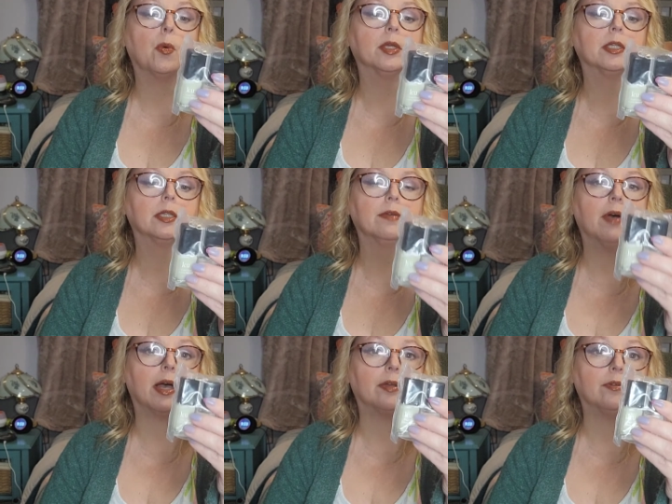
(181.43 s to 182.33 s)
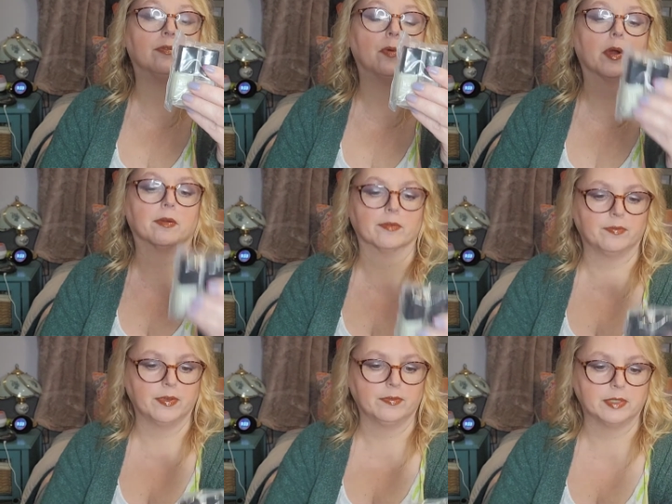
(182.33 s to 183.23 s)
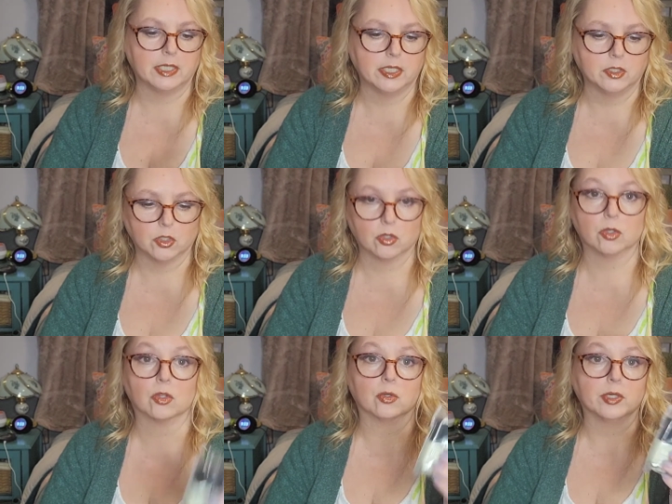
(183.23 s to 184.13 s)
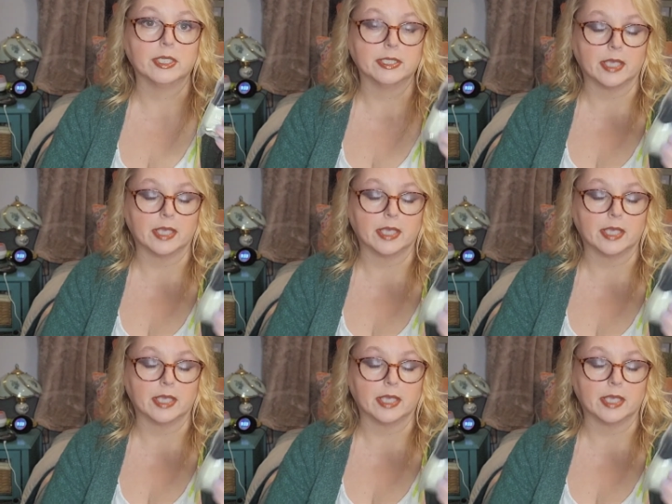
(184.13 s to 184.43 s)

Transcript: going to leave on for fifteen to thirty